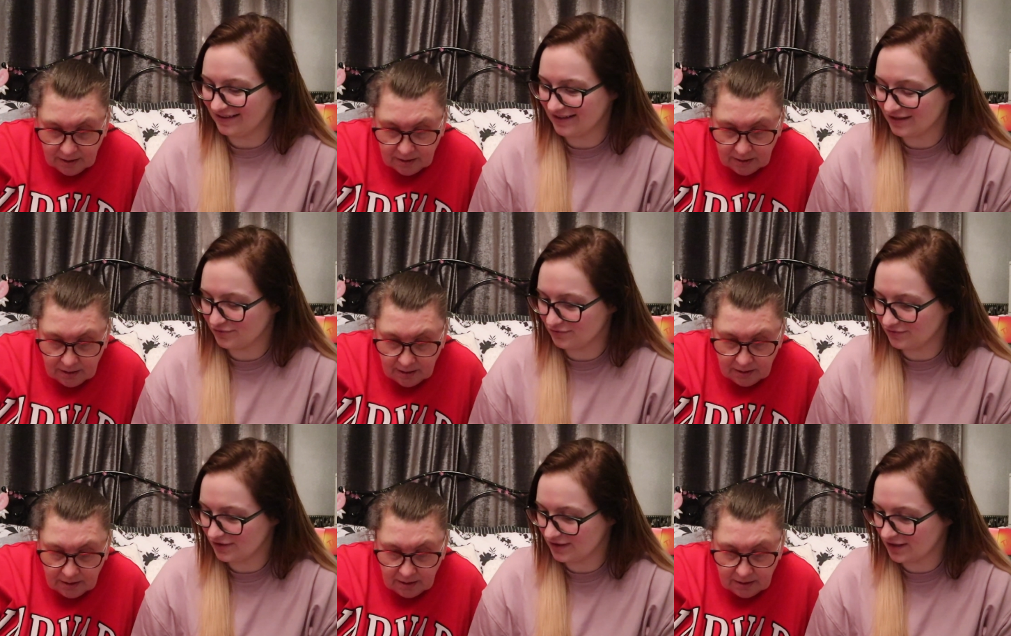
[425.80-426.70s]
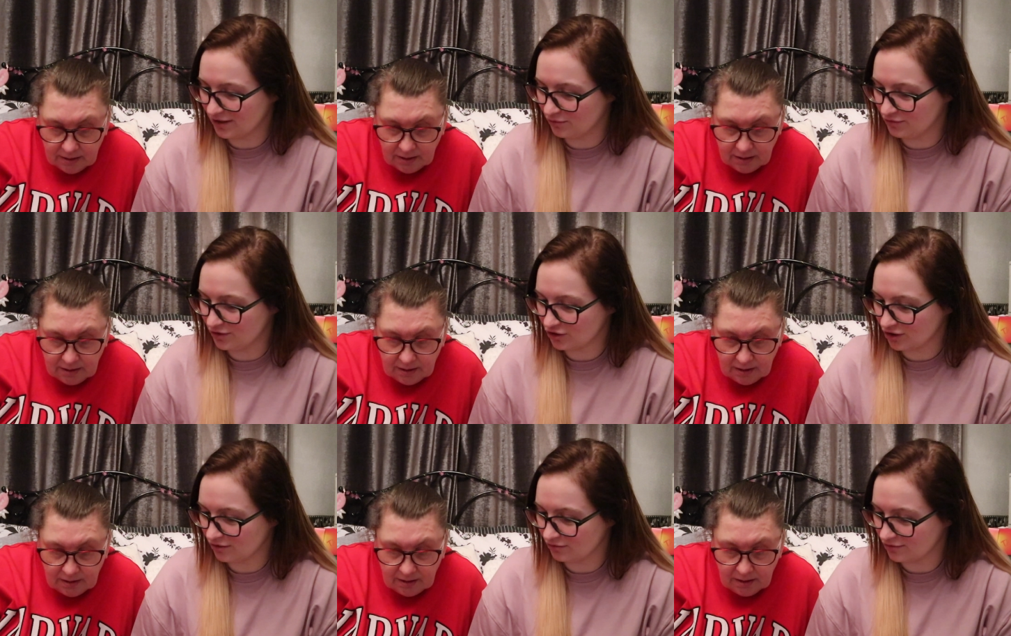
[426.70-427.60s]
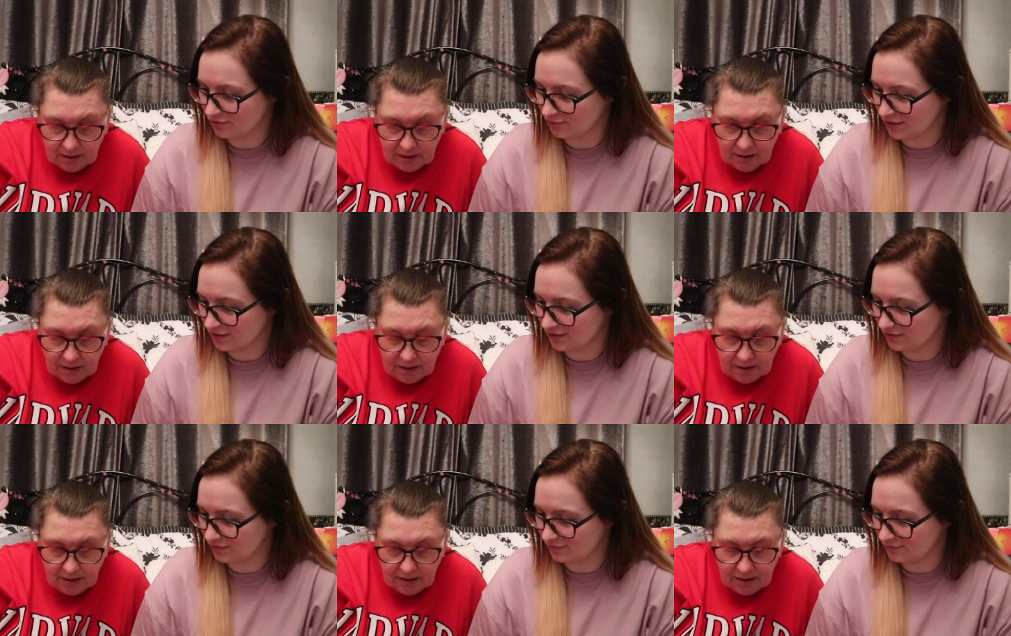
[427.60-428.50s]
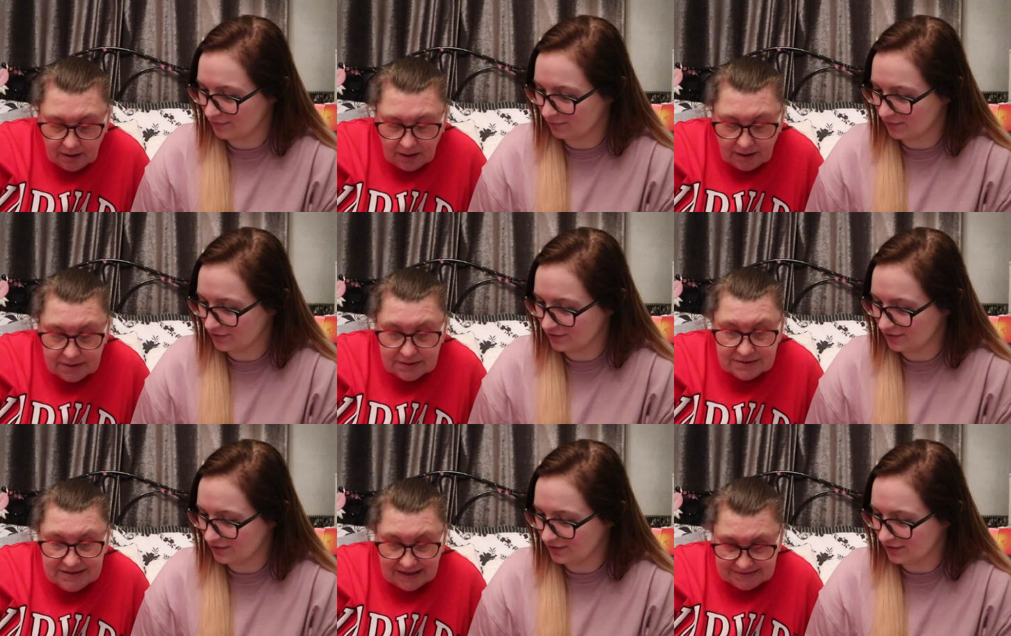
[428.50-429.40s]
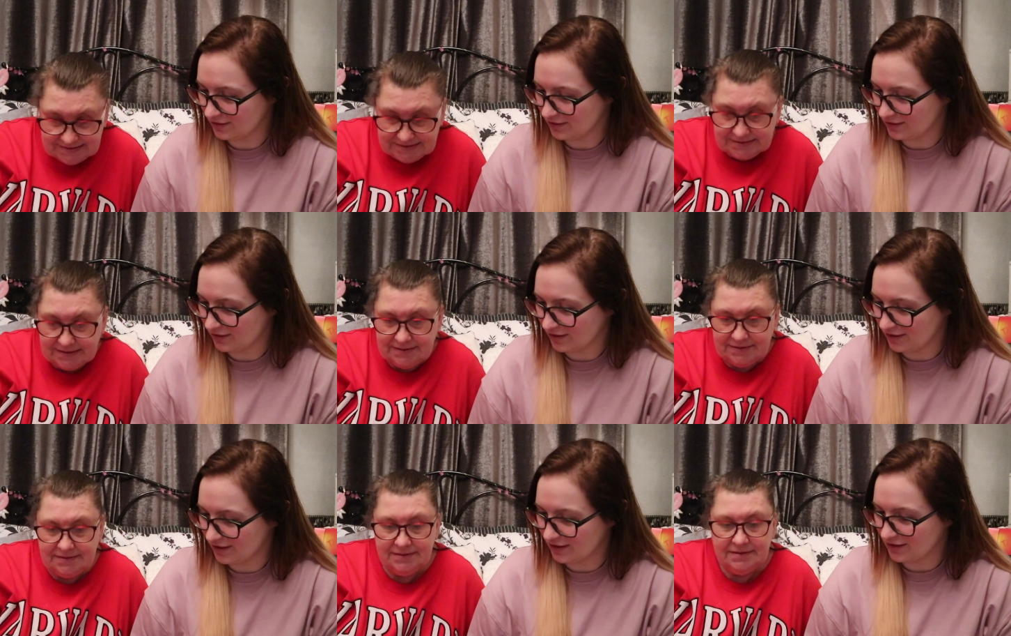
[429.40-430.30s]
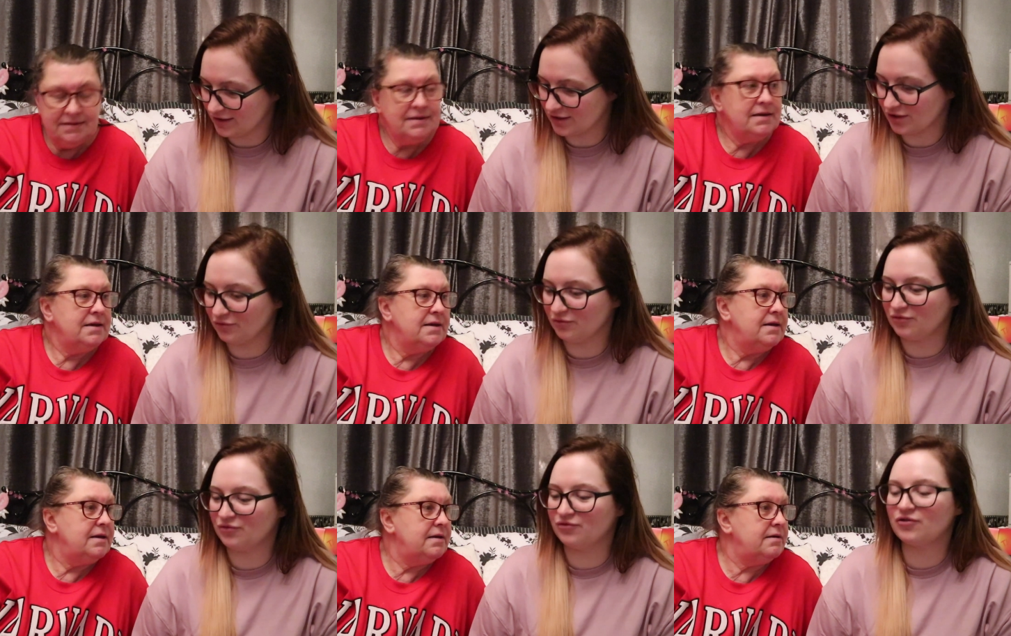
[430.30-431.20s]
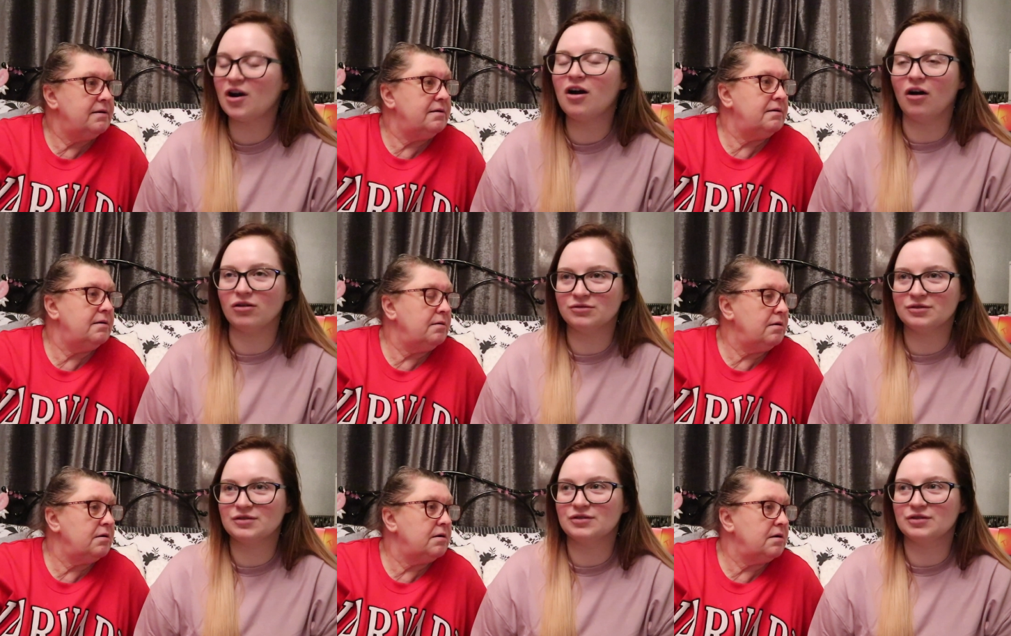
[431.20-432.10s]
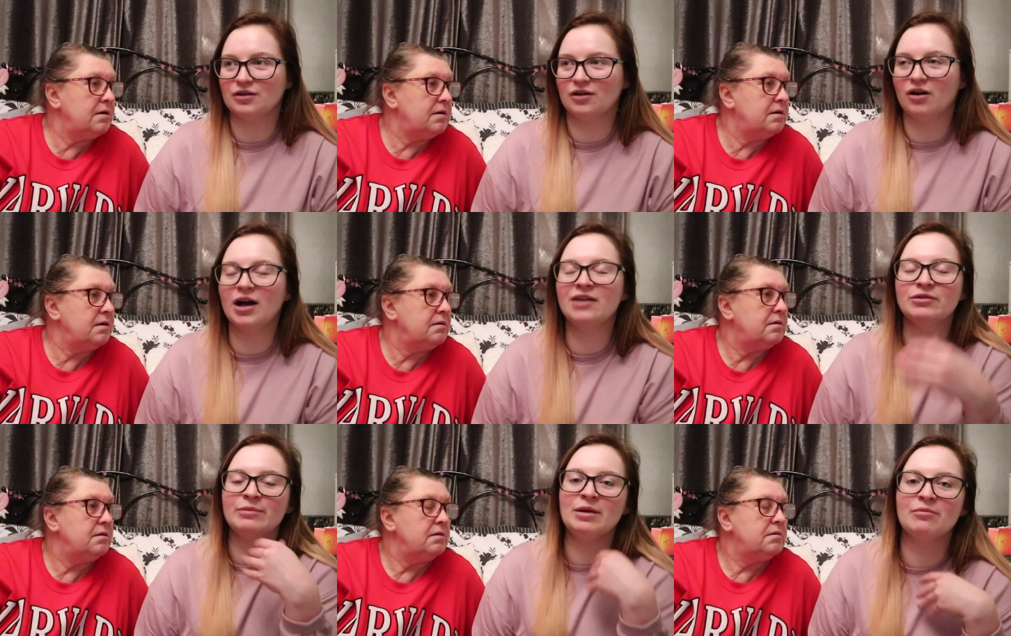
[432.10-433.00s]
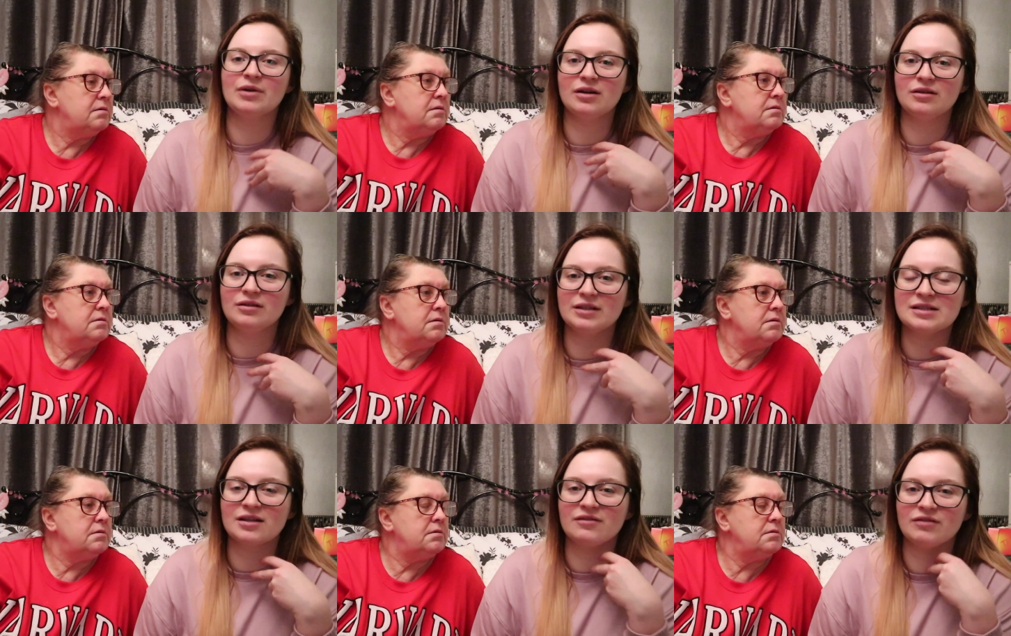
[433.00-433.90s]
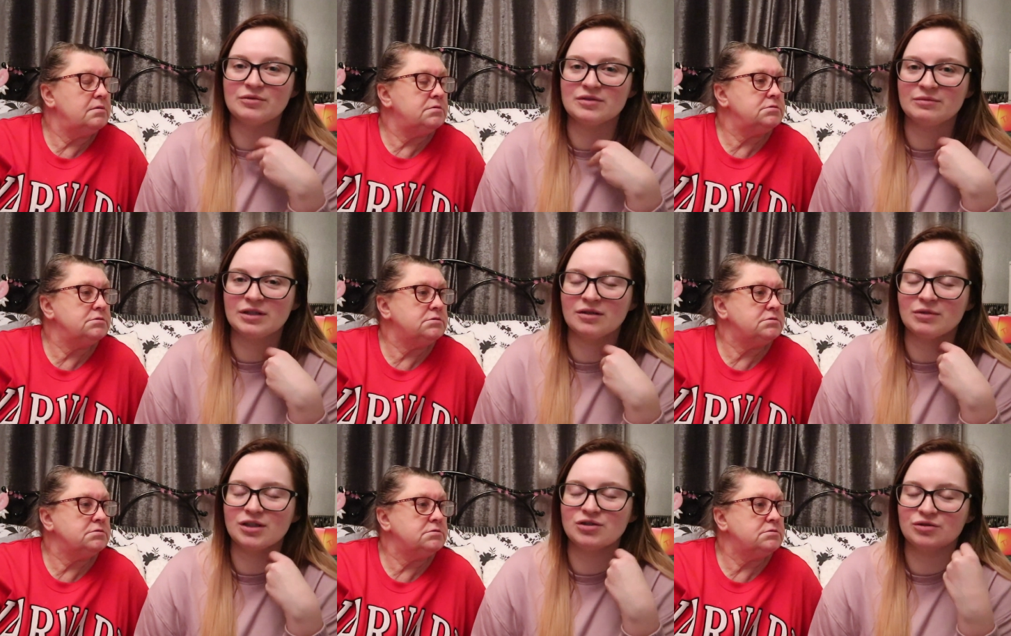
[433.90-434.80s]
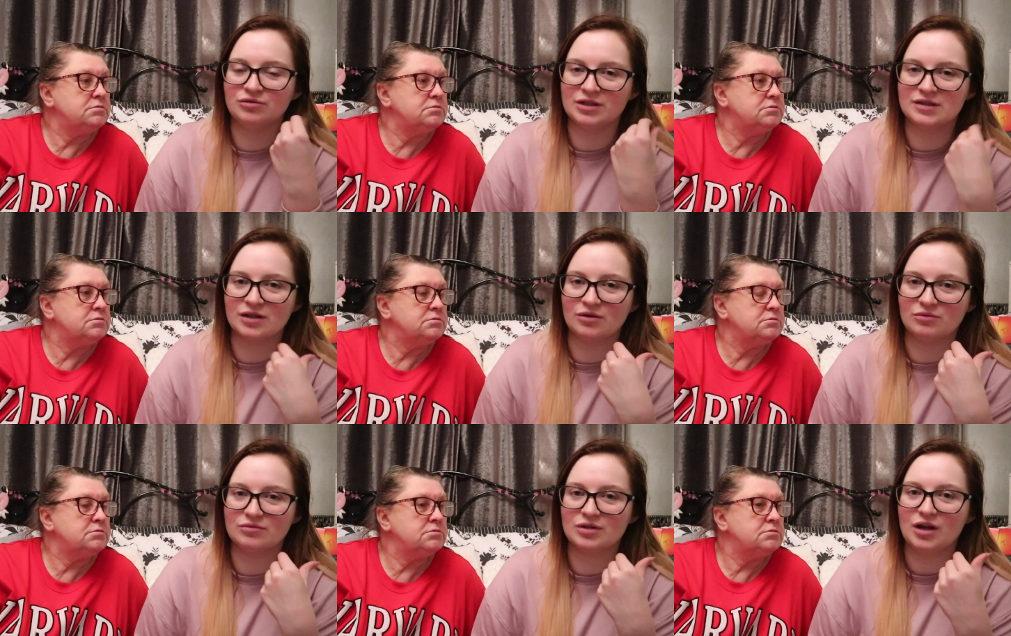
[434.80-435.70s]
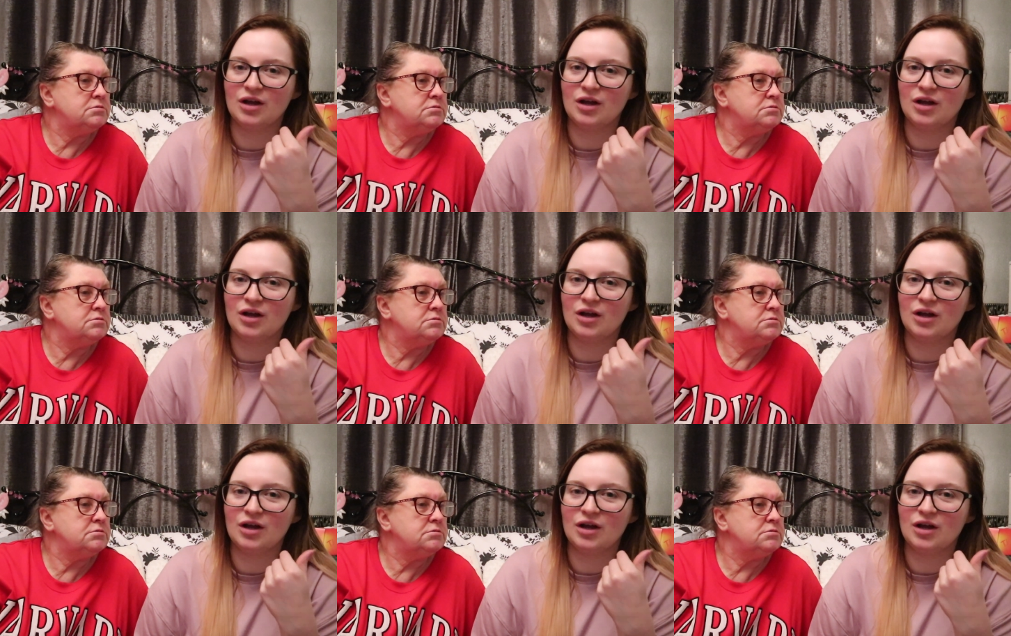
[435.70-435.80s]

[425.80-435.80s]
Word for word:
Speaker 1: that's all. For, is that all your childhood ones that you remembered? Yes. So France, I remember. There's like photos of me. I'm like two years old.